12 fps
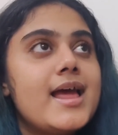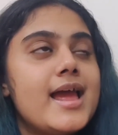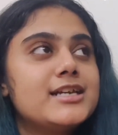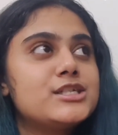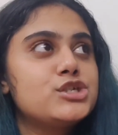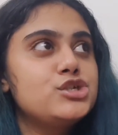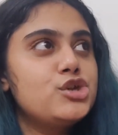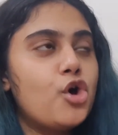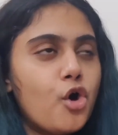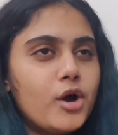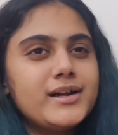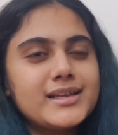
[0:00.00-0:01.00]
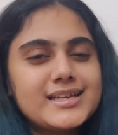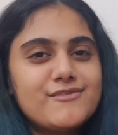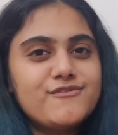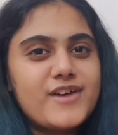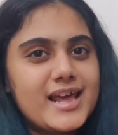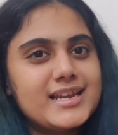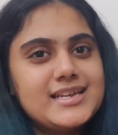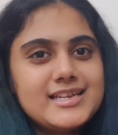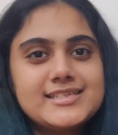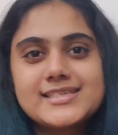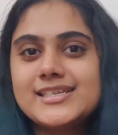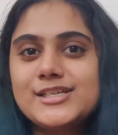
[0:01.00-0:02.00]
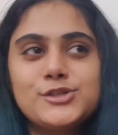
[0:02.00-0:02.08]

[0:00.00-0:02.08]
It's not very easy